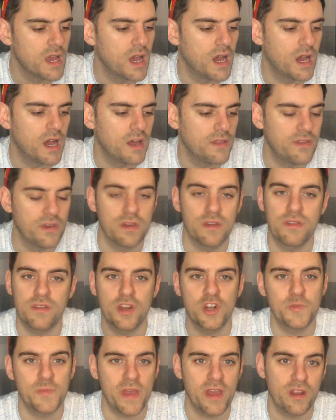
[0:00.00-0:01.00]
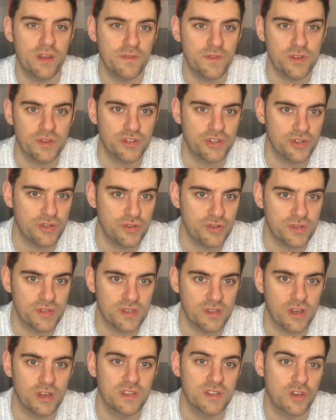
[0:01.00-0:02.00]
The third pair of shoes
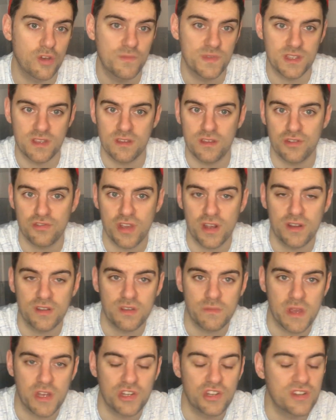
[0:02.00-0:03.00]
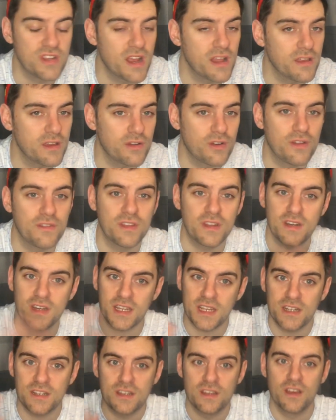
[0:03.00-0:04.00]
is obviously the trainers I mentioned earlier on that
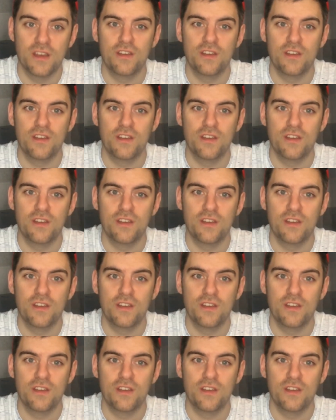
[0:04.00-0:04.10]
need